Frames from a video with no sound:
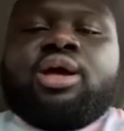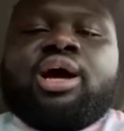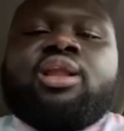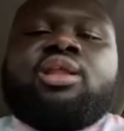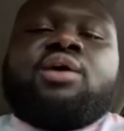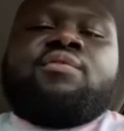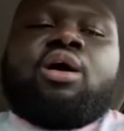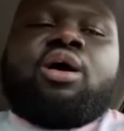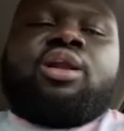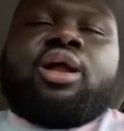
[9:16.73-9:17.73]
I love
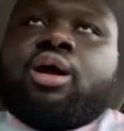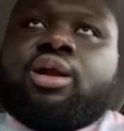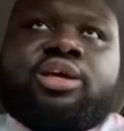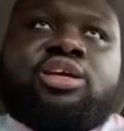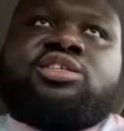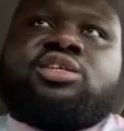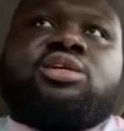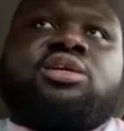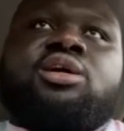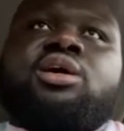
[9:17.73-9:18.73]
our our
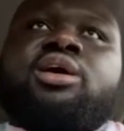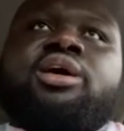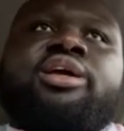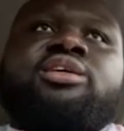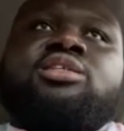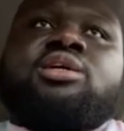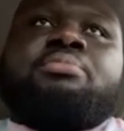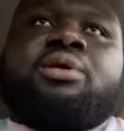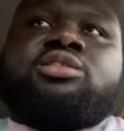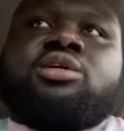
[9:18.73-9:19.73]
Leisha. It's just a
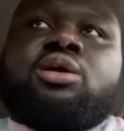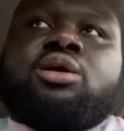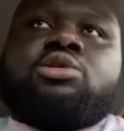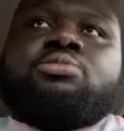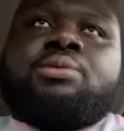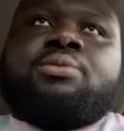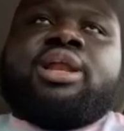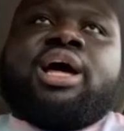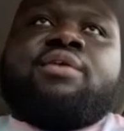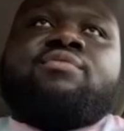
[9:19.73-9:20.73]
bunch of those people
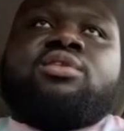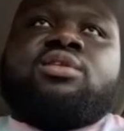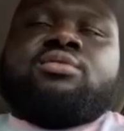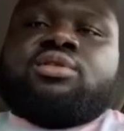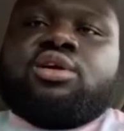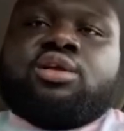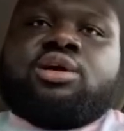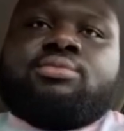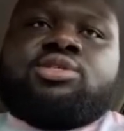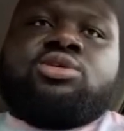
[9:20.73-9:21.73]
that I've looked
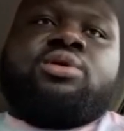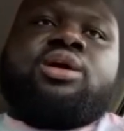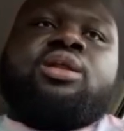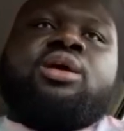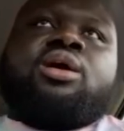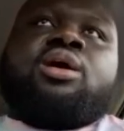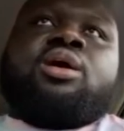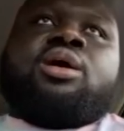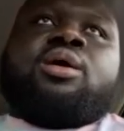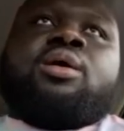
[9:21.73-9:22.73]
up to and
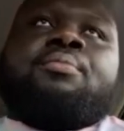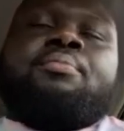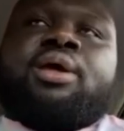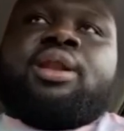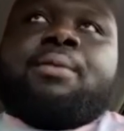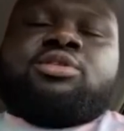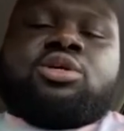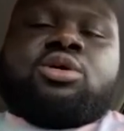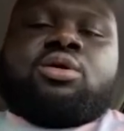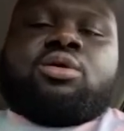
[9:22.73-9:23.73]
been able
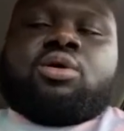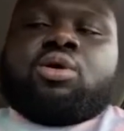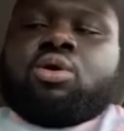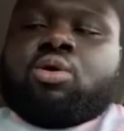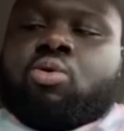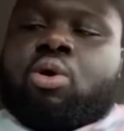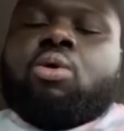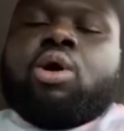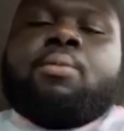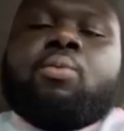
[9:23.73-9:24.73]
to
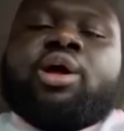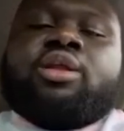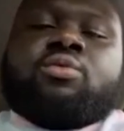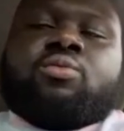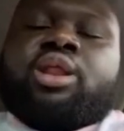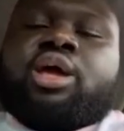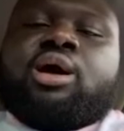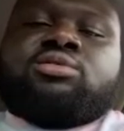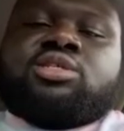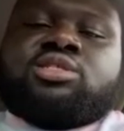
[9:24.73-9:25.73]
grow up with when it
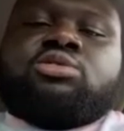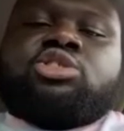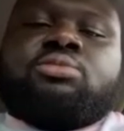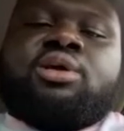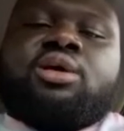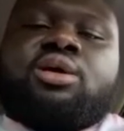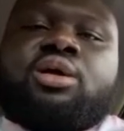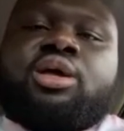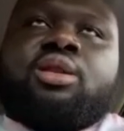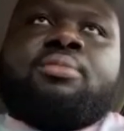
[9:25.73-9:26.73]
comes to social media.
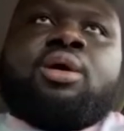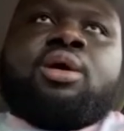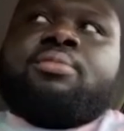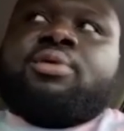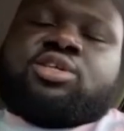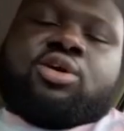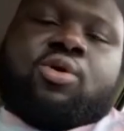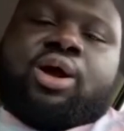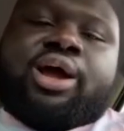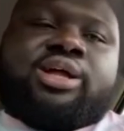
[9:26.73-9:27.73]
And Mister
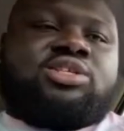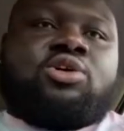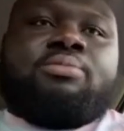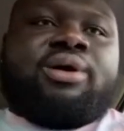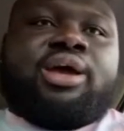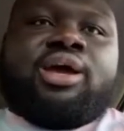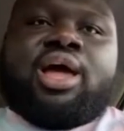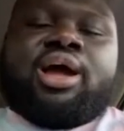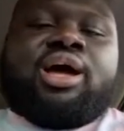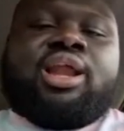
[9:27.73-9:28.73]
Cryer so bad,
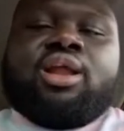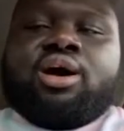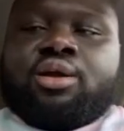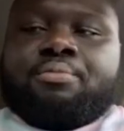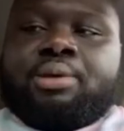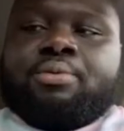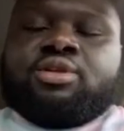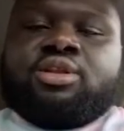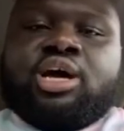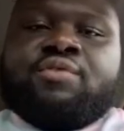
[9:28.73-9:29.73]
like, I love them people
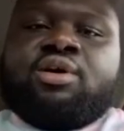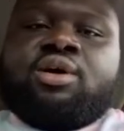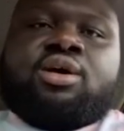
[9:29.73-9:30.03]
to death.